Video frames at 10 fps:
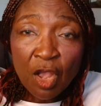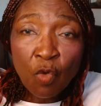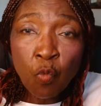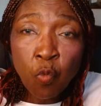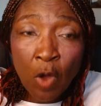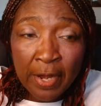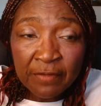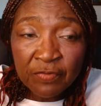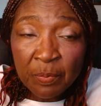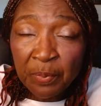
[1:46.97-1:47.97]
What
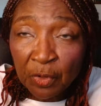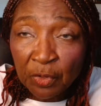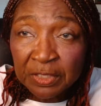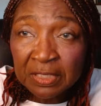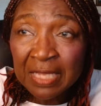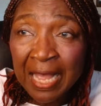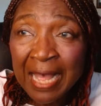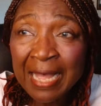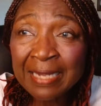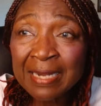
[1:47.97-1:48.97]
if the person
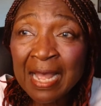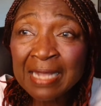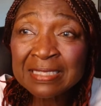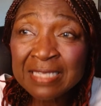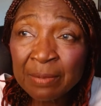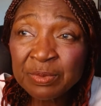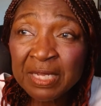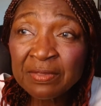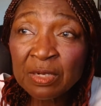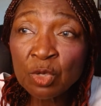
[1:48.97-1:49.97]
had
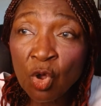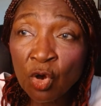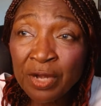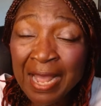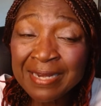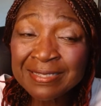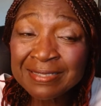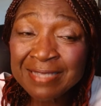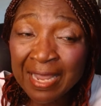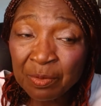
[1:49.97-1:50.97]
accepted the Lord on his
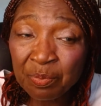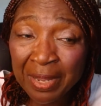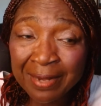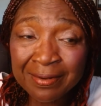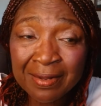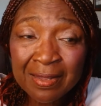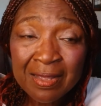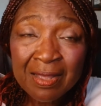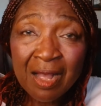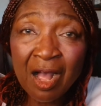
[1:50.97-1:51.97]
deathbed,
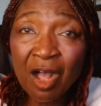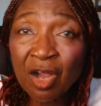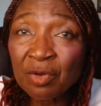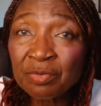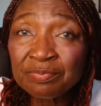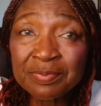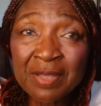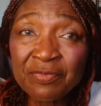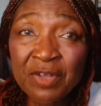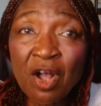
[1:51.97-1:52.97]
or
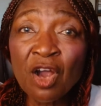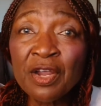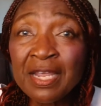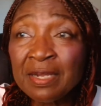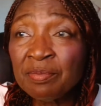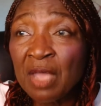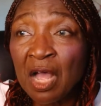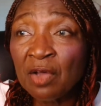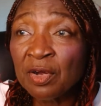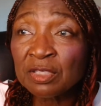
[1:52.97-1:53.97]
if car hit him
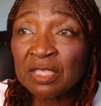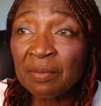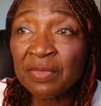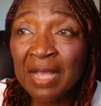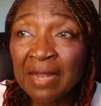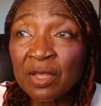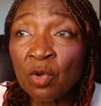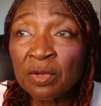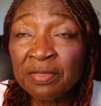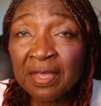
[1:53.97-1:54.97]
down or something, and the
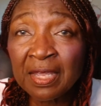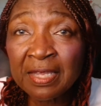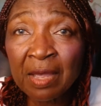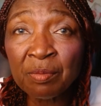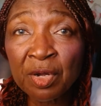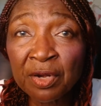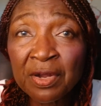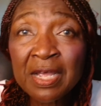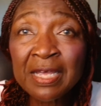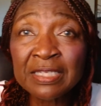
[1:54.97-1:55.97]
only thing he can mutter
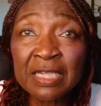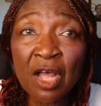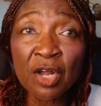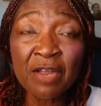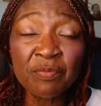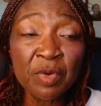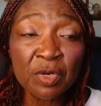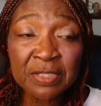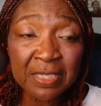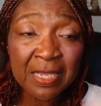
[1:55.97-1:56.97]
is Lord have
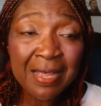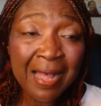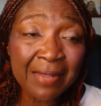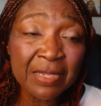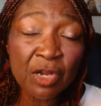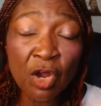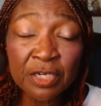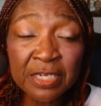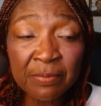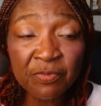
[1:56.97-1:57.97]
mercy, and the
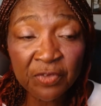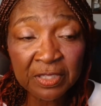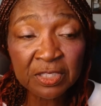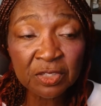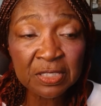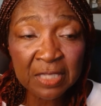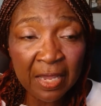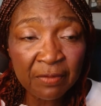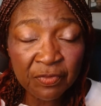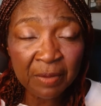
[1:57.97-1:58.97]
Lord deemed fit to
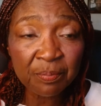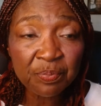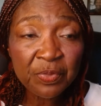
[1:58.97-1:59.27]
save him?